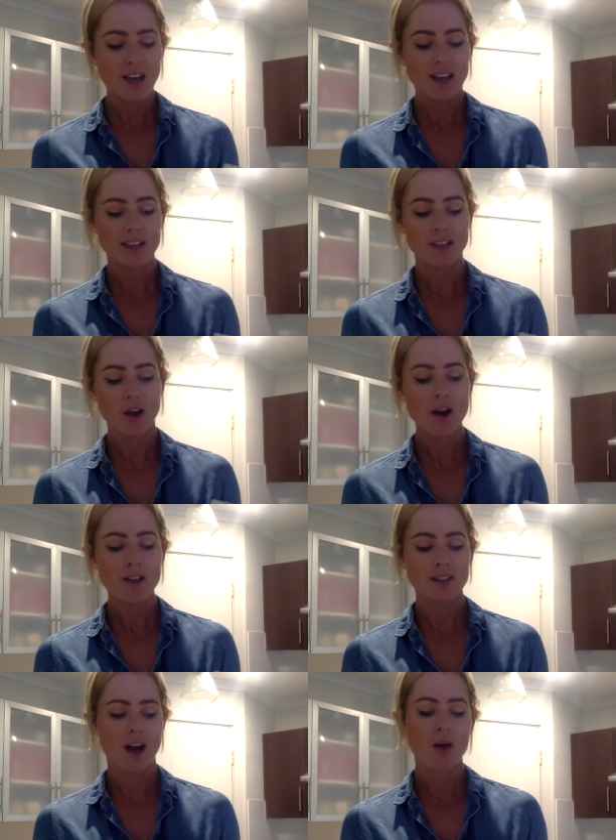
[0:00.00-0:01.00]
is the oats,
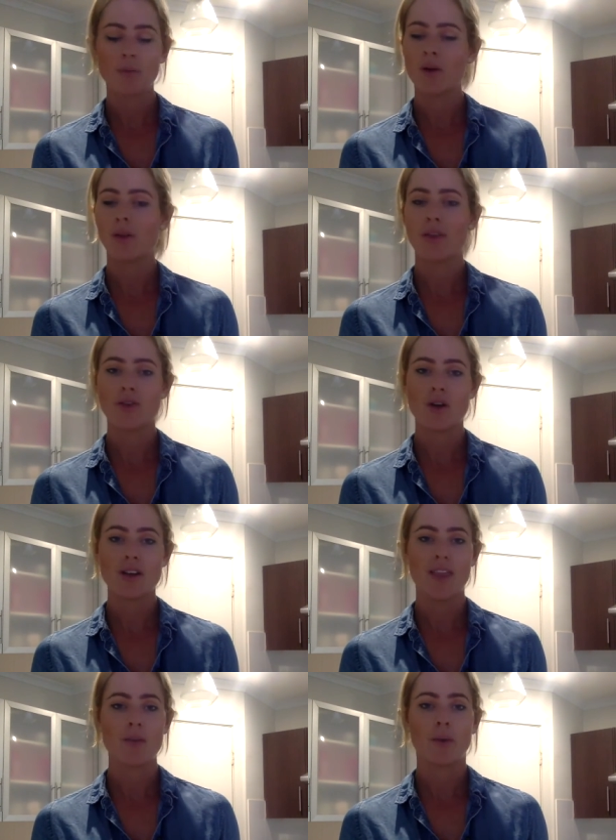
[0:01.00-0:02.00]
the almond milk, the yogurt
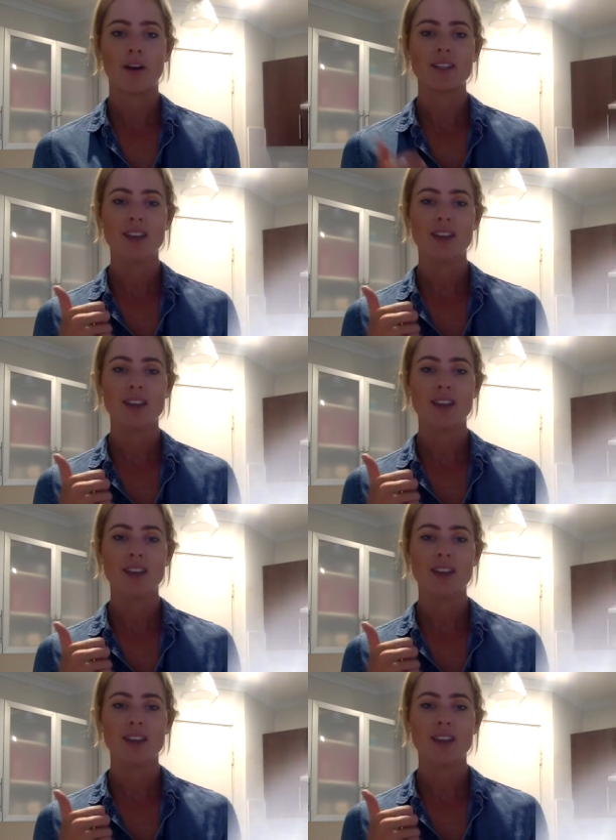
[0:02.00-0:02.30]
and the berries.